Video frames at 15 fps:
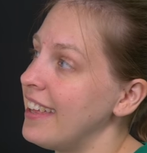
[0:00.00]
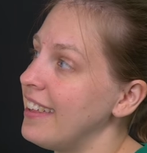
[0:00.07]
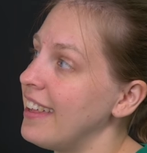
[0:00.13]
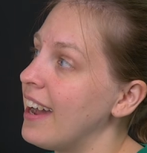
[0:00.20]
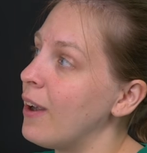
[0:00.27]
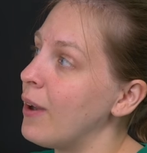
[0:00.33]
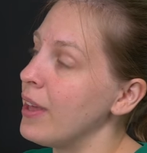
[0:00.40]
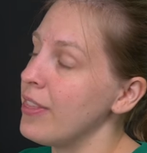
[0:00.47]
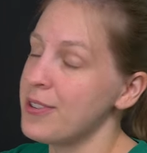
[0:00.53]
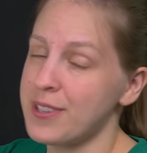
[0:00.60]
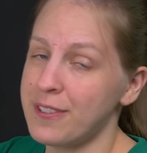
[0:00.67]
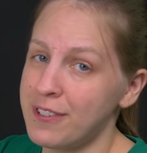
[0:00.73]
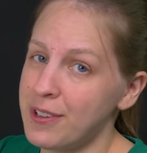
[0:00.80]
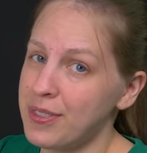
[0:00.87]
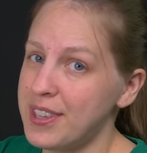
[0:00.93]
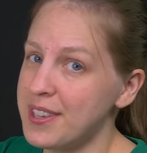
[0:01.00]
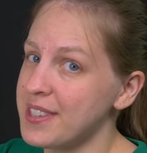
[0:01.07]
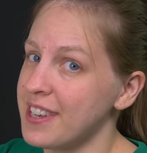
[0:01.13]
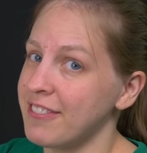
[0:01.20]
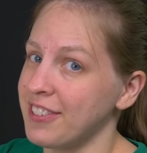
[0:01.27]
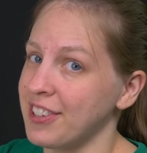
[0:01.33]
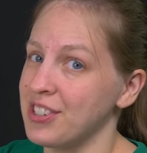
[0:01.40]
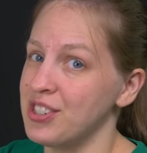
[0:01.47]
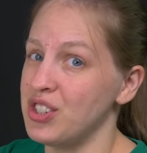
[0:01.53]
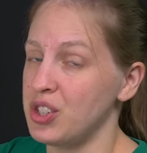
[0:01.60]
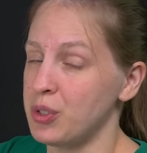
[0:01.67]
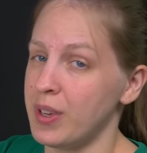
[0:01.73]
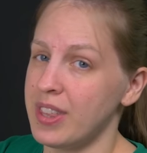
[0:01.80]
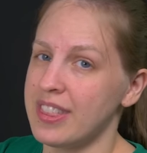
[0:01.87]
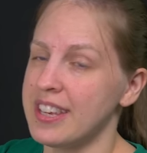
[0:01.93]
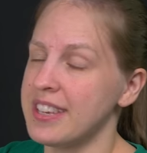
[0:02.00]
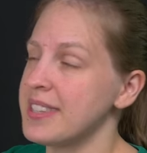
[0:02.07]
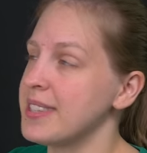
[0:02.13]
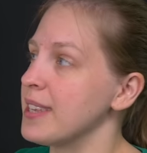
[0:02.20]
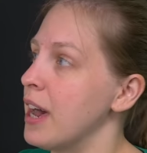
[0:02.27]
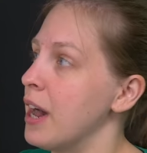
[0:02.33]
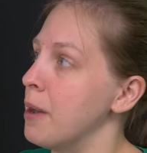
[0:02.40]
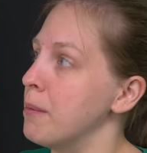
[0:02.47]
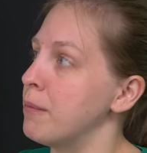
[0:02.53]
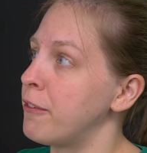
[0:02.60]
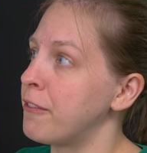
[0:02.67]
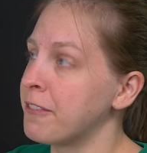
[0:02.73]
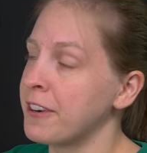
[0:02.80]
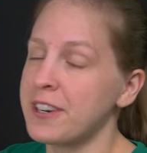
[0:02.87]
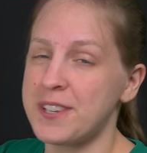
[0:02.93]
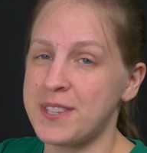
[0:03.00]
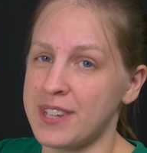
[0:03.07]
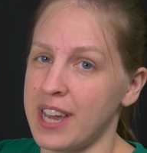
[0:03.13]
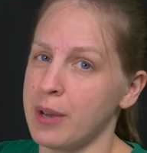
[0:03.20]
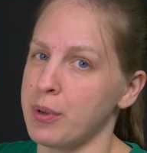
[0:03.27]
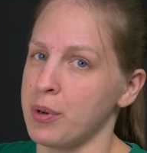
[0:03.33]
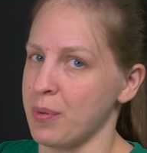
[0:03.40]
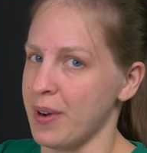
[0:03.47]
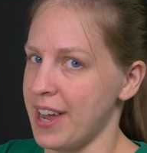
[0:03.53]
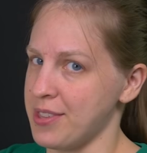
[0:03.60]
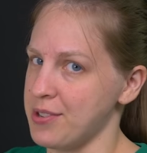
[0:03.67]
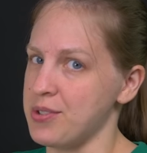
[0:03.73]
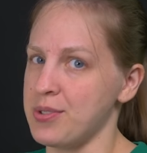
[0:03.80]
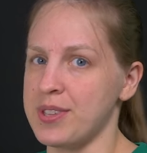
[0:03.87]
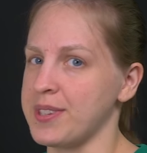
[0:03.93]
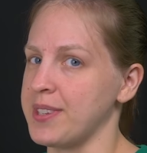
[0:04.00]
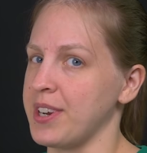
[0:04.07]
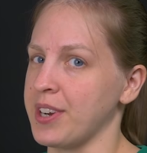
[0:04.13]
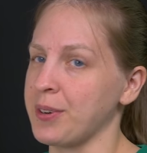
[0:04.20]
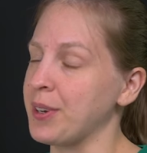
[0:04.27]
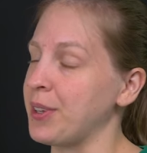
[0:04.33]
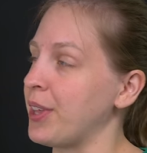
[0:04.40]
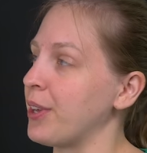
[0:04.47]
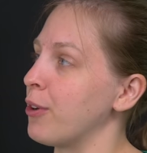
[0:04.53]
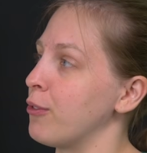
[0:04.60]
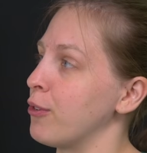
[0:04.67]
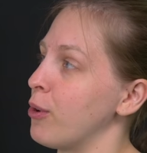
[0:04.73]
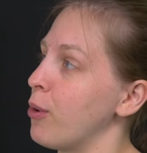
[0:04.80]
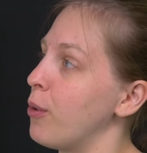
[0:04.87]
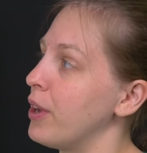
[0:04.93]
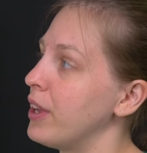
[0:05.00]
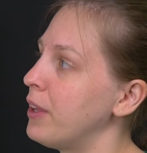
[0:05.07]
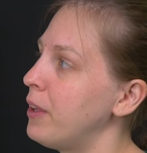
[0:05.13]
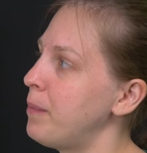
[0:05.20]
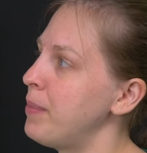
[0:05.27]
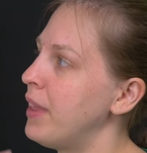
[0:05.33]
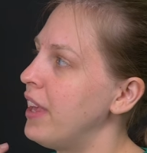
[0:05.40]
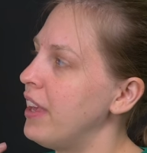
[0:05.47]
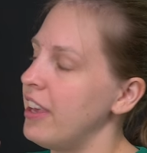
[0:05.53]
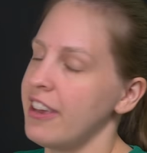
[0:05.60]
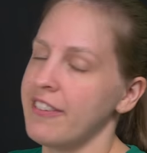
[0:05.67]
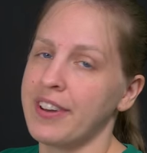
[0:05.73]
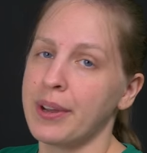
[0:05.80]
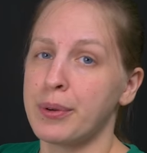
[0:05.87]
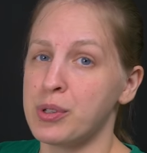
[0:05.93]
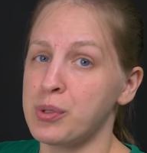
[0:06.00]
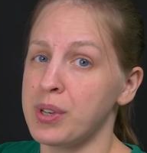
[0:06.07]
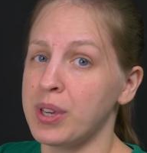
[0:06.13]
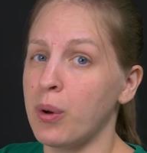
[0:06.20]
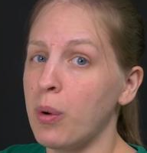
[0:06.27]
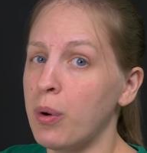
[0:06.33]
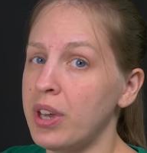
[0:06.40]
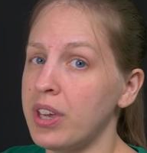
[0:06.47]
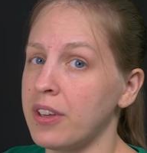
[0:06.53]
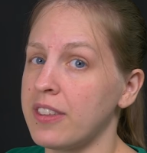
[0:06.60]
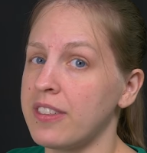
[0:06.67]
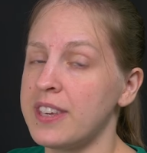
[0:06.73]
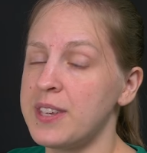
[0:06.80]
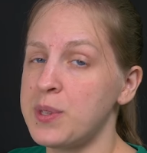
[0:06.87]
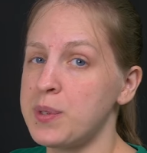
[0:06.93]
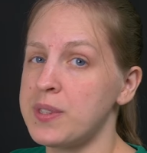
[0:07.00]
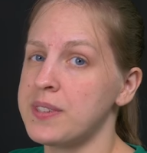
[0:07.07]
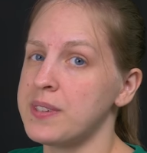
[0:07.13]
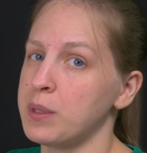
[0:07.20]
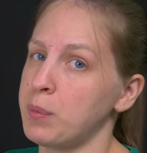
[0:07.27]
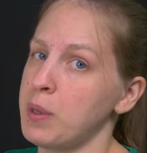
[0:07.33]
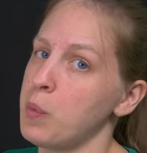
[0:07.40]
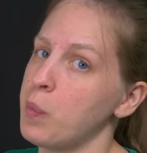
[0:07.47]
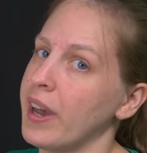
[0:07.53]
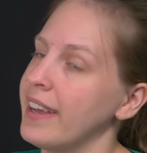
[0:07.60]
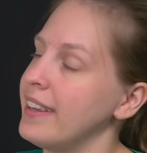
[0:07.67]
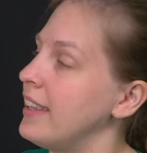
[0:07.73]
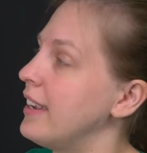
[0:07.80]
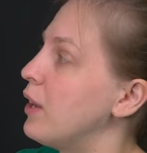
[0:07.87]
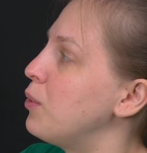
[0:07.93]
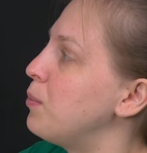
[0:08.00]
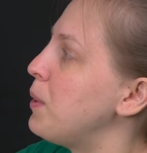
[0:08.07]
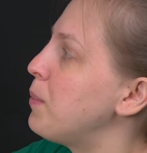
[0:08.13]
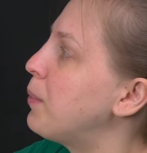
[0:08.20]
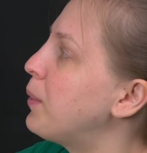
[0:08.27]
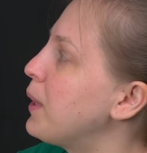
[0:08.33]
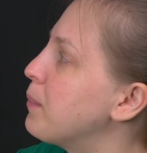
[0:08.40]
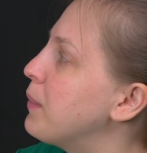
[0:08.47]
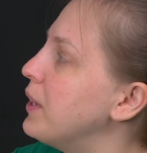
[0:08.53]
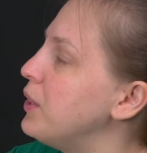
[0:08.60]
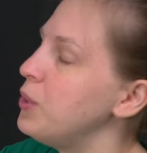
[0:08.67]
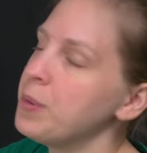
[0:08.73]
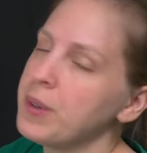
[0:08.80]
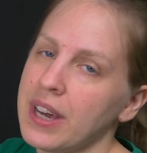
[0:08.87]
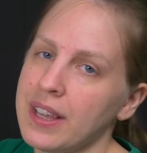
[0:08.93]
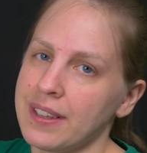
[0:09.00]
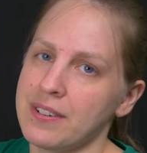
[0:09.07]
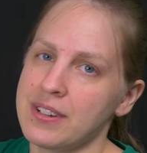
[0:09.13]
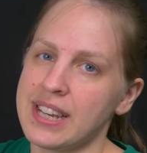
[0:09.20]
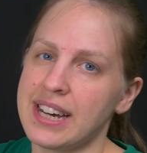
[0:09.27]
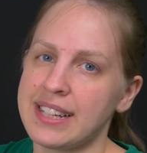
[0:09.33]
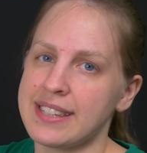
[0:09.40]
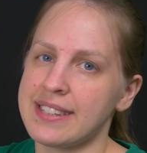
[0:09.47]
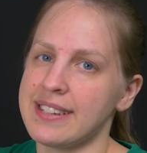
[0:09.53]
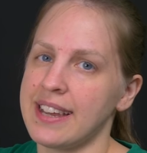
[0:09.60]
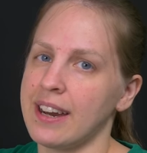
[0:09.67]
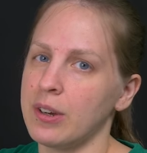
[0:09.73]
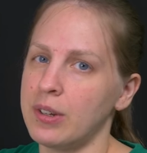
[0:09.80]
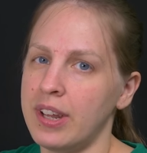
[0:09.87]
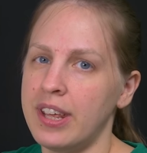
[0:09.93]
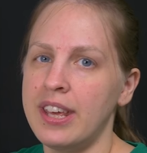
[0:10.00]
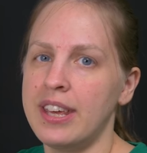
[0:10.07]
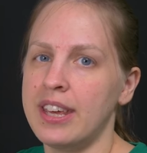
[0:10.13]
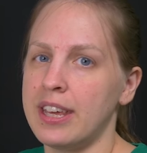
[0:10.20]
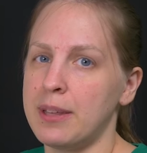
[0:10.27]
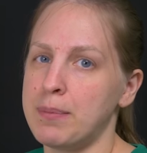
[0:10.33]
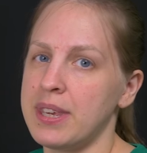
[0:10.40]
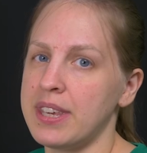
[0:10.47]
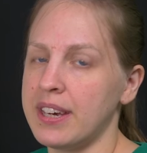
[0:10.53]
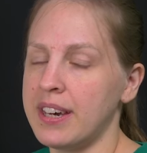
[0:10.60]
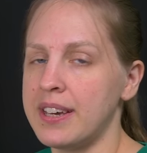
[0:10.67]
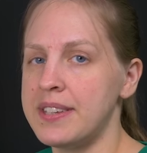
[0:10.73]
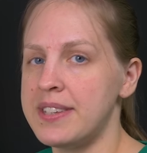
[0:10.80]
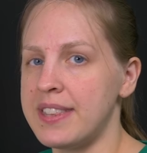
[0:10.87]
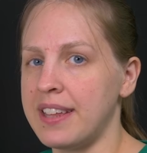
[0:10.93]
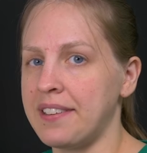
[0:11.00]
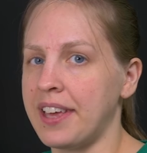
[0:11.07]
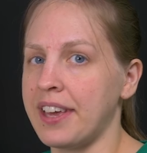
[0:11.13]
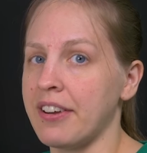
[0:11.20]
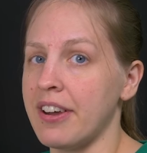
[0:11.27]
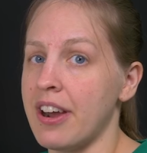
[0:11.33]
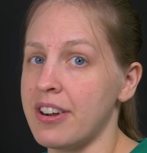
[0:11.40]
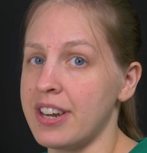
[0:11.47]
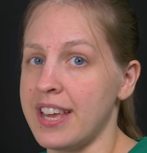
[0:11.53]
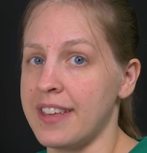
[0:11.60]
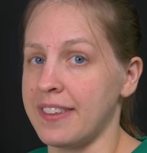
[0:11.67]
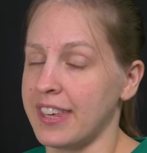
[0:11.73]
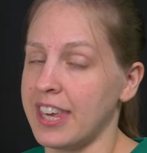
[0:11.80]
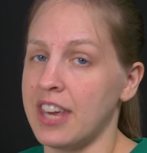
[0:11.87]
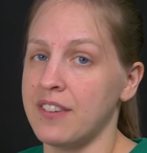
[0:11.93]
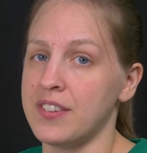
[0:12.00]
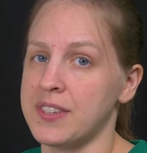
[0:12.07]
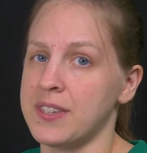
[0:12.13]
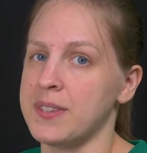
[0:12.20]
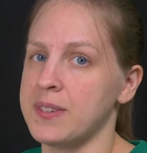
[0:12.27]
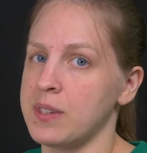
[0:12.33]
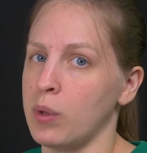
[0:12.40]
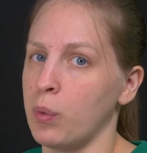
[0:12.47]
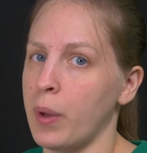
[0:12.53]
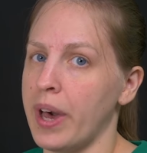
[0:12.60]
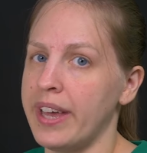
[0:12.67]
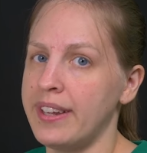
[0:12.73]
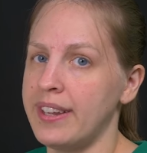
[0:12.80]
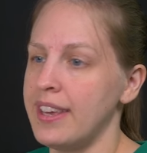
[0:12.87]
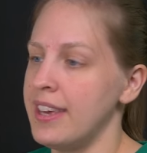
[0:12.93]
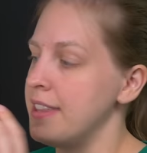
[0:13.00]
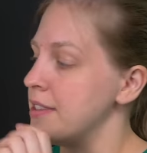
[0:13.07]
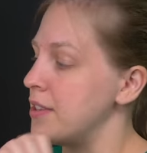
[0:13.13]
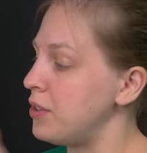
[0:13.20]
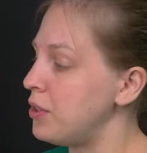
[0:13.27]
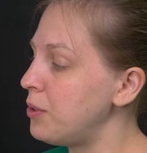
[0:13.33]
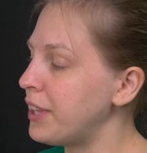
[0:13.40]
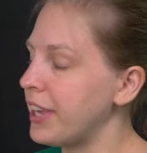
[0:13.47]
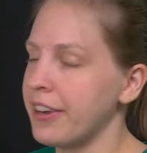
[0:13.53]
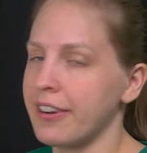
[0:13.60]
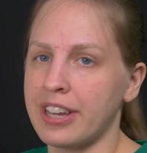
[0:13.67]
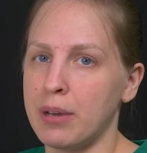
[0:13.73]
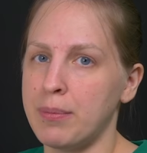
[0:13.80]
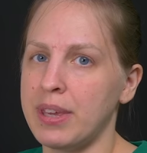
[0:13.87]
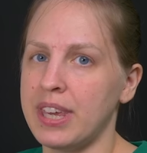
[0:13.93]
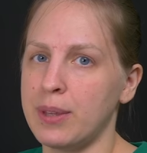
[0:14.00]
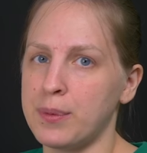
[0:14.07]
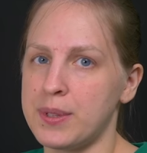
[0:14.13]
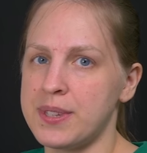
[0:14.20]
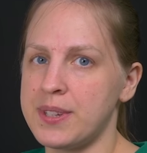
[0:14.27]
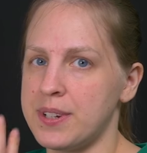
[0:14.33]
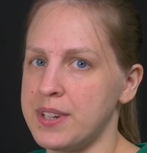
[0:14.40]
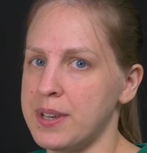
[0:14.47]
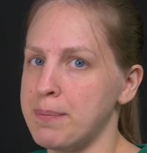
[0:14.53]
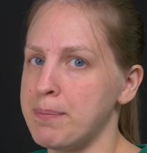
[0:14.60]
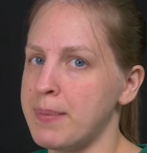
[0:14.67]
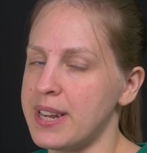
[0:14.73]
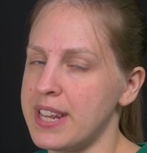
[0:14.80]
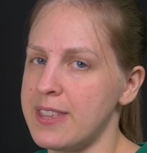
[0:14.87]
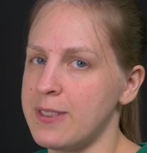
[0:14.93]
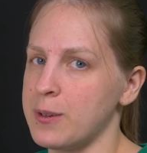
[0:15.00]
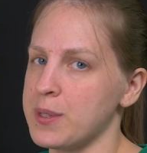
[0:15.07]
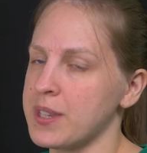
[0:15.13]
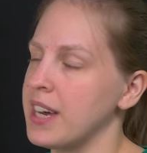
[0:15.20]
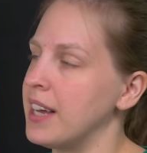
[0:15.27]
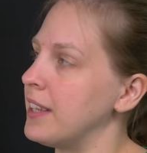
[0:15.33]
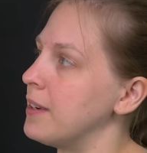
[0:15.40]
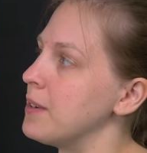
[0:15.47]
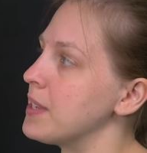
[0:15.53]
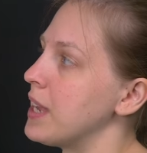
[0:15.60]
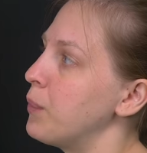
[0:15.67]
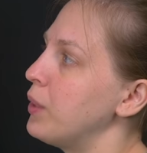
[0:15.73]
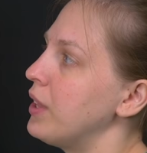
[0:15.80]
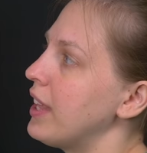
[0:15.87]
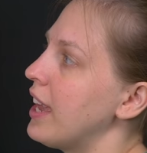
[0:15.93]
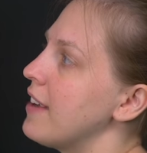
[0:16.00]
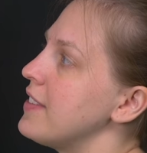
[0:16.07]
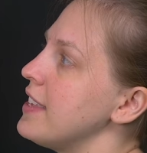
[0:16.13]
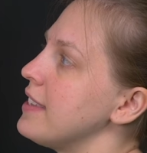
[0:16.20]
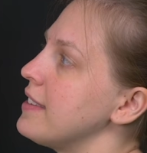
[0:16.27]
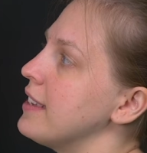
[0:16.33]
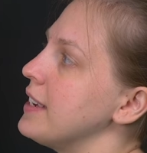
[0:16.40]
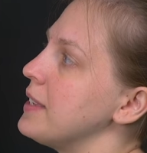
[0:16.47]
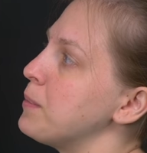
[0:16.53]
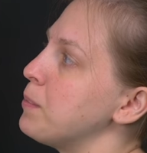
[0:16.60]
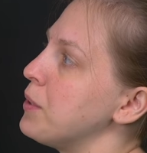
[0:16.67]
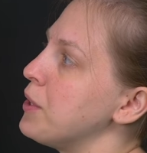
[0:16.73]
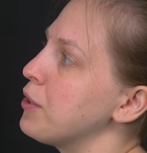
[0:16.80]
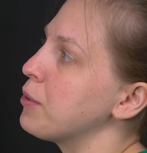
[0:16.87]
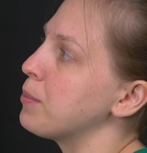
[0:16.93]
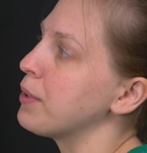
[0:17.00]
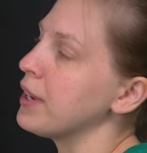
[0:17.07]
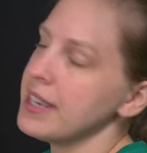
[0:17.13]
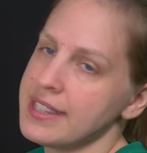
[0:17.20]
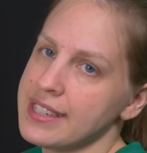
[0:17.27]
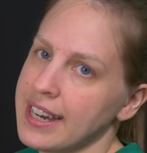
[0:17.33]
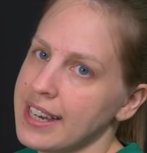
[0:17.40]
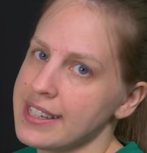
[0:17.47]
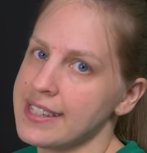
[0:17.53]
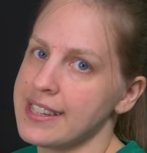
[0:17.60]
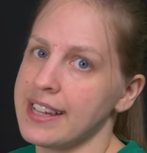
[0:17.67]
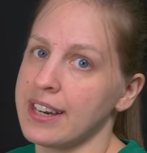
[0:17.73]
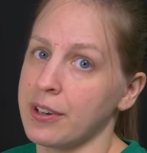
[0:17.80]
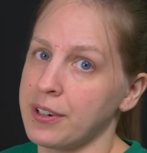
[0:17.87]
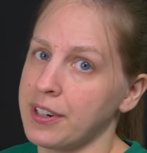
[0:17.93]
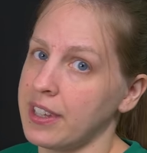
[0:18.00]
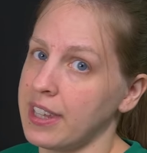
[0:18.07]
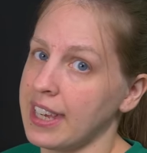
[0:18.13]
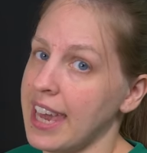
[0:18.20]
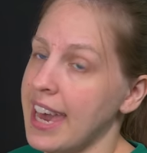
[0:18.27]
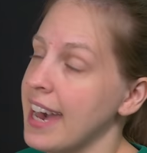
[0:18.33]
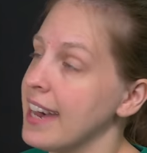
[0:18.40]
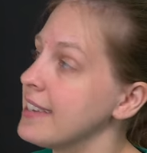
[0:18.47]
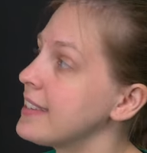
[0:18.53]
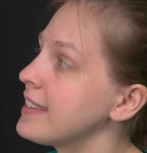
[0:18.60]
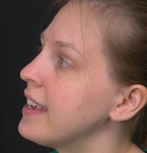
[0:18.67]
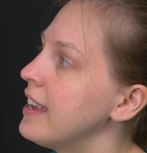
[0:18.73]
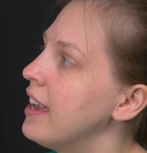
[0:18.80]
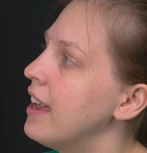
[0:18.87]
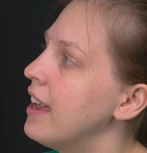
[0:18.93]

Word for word: Now, there's a few things I've learned doing this. Um, first, I would rather do this in acrylic over oil. If I were doing oil, things would still be wet, and I would be putting my new color dots down, and because the layer already on the canvas is still wet, the new layer coming in would start to muddy those colors. I wouldn't have these nice, pure, bright dots that acrylic has.